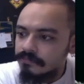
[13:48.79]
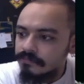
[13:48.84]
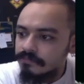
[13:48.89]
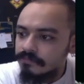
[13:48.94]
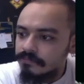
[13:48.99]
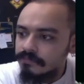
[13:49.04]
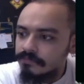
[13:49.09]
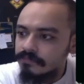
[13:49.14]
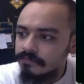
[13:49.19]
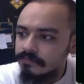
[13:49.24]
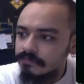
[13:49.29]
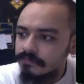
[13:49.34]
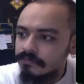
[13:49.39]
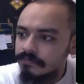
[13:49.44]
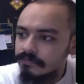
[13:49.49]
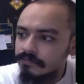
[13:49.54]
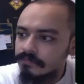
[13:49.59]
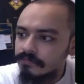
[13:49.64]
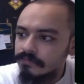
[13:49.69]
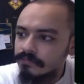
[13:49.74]

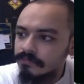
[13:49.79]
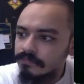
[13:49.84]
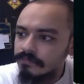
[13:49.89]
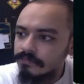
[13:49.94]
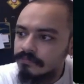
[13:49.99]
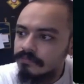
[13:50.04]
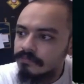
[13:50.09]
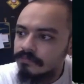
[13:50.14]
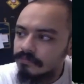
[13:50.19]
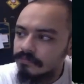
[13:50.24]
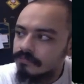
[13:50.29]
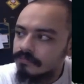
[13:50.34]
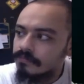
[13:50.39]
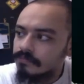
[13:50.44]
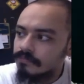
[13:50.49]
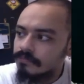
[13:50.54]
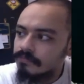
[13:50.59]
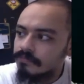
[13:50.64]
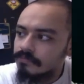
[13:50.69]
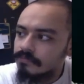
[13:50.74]

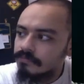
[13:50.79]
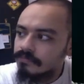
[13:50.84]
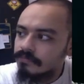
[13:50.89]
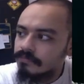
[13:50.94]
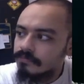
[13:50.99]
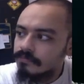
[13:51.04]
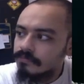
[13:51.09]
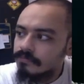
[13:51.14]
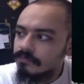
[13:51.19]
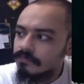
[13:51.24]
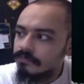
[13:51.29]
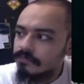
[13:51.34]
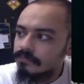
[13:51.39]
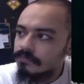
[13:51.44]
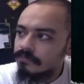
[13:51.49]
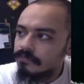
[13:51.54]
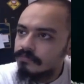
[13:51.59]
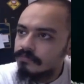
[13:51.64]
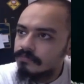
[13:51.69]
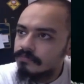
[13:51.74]

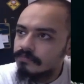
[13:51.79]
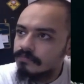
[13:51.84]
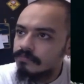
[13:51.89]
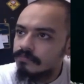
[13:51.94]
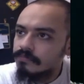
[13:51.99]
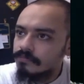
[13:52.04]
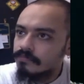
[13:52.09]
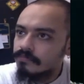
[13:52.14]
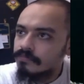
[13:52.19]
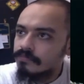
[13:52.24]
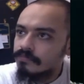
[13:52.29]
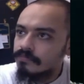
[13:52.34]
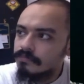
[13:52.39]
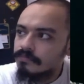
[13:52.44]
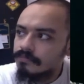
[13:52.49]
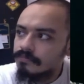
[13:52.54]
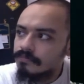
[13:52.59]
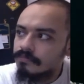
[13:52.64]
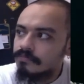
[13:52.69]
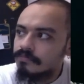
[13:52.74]

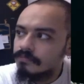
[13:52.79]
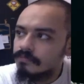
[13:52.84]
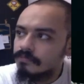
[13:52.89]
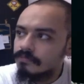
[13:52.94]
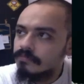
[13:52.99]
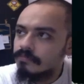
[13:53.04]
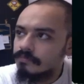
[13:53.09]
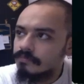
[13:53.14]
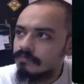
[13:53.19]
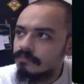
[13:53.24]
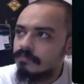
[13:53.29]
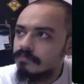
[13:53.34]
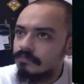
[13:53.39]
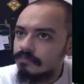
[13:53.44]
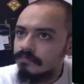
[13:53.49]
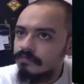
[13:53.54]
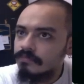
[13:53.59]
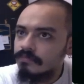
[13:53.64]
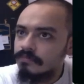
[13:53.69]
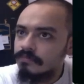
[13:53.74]

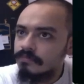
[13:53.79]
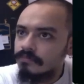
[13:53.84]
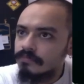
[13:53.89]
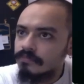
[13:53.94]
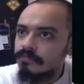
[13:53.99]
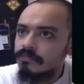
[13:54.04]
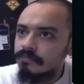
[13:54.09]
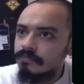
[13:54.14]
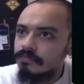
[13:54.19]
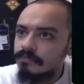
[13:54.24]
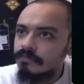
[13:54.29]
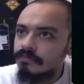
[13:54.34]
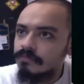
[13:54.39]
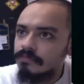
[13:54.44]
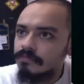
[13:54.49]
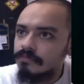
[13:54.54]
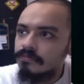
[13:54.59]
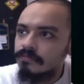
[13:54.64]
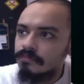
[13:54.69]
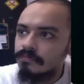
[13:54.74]

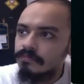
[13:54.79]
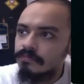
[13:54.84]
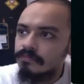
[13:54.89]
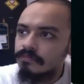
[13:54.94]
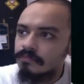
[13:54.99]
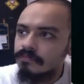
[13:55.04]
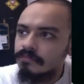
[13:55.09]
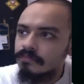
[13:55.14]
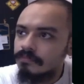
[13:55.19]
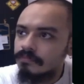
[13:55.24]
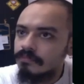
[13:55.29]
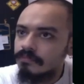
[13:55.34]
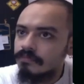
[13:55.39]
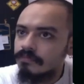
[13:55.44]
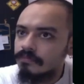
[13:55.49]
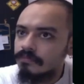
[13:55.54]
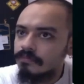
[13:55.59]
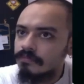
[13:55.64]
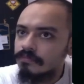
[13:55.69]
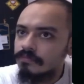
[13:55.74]

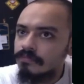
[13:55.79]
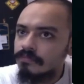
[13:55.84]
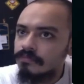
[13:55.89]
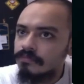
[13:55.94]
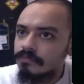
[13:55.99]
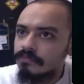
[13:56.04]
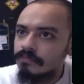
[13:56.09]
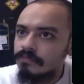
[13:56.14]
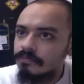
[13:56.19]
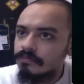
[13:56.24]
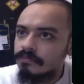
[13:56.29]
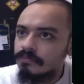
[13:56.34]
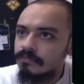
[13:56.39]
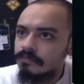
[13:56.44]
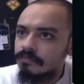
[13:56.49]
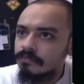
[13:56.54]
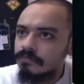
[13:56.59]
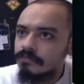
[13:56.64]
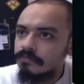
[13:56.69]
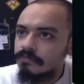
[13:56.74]
The person shown says nothing.